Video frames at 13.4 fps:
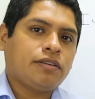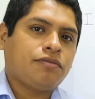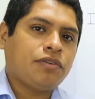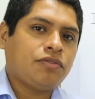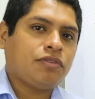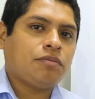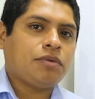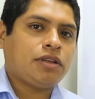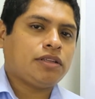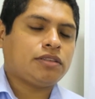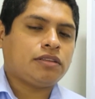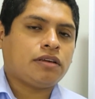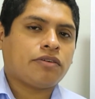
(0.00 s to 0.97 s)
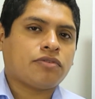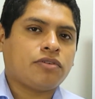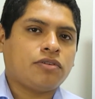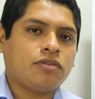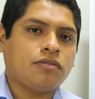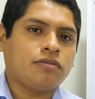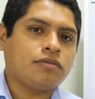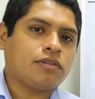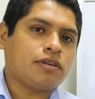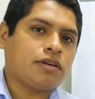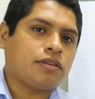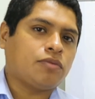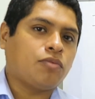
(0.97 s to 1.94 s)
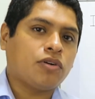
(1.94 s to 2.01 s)
15 minutes in the afternoon,
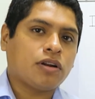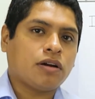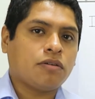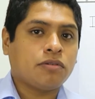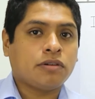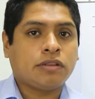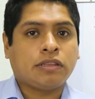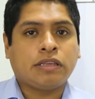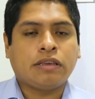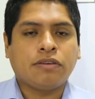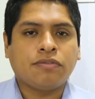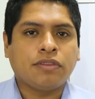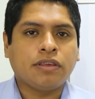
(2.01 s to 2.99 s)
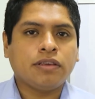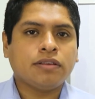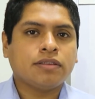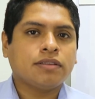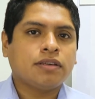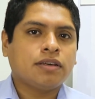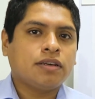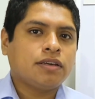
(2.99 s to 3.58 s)
and 1 hour in the evening,